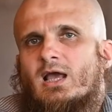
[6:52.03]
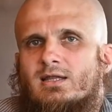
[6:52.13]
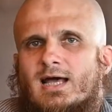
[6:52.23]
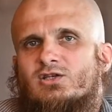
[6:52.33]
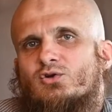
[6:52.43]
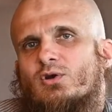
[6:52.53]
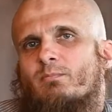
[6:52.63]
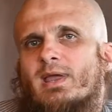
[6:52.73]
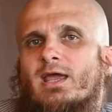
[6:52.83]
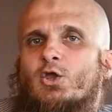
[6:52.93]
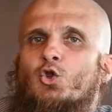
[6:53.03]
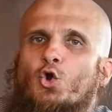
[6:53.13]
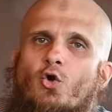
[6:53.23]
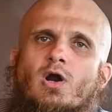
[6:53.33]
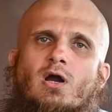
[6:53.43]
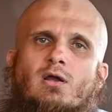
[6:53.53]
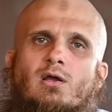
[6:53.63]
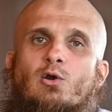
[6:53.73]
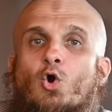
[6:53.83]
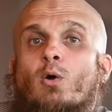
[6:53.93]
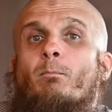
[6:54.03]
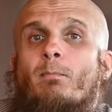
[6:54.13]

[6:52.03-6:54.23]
That's going to make your article look